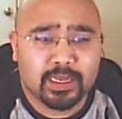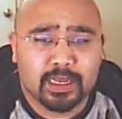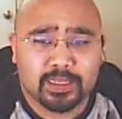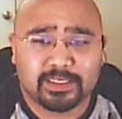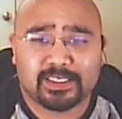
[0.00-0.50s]

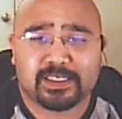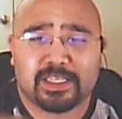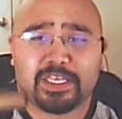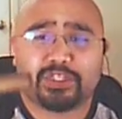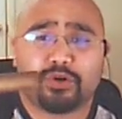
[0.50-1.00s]
This is
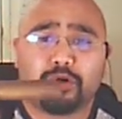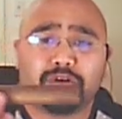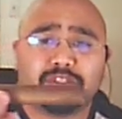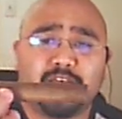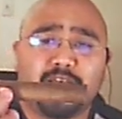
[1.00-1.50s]
the Toro
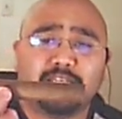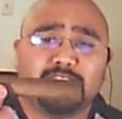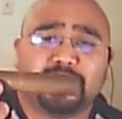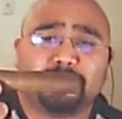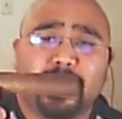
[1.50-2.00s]
size.
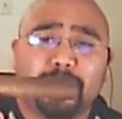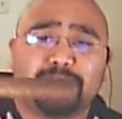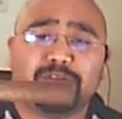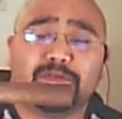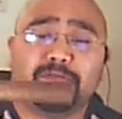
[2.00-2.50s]
It's my
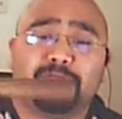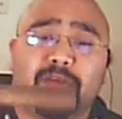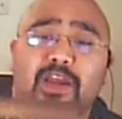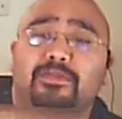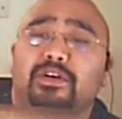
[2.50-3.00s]
absolute
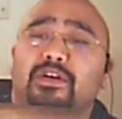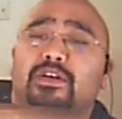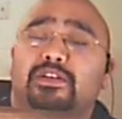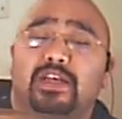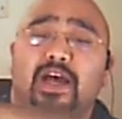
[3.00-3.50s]
favorite
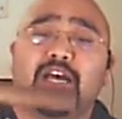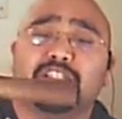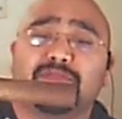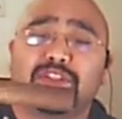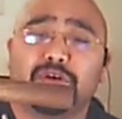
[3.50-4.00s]
size of
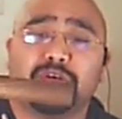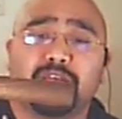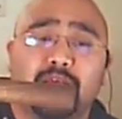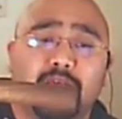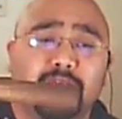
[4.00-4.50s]
a stogie,
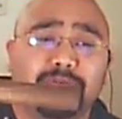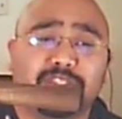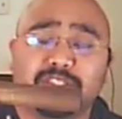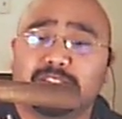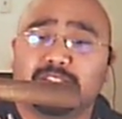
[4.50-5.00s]
which
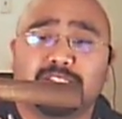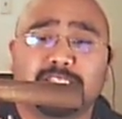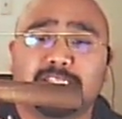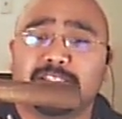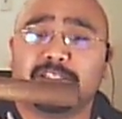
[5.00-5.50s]
is 6
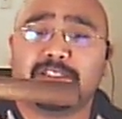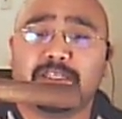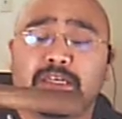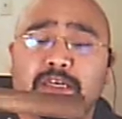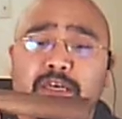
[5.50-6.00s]
inches
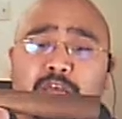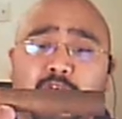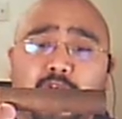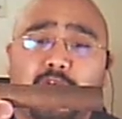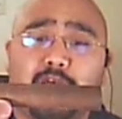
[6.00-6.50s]

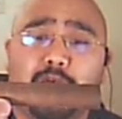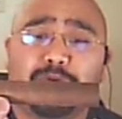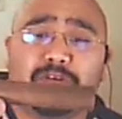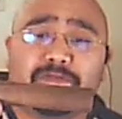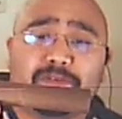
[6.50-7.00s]
with
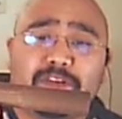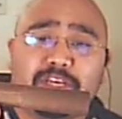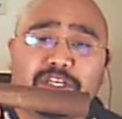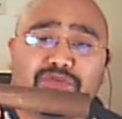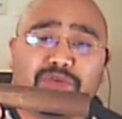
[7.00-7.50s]
a
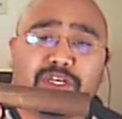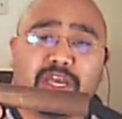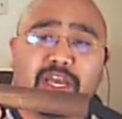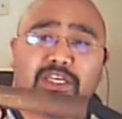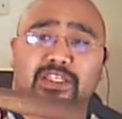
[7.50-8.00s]
50-inch ring
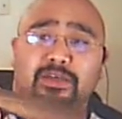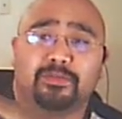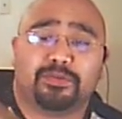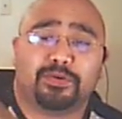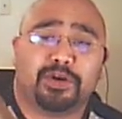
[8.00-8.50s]
gauge.
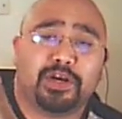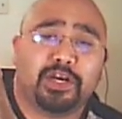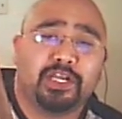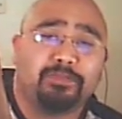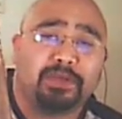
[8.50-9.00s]

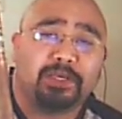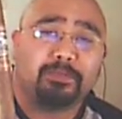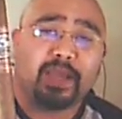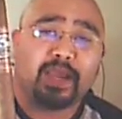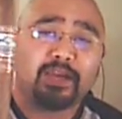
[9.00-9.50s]
Pretty big
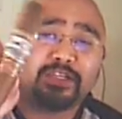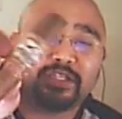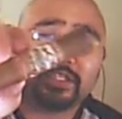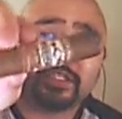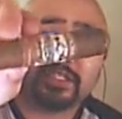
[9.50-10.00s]
band, as you
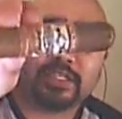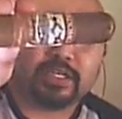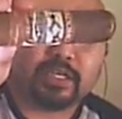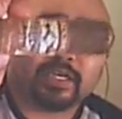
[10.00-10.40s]
can see.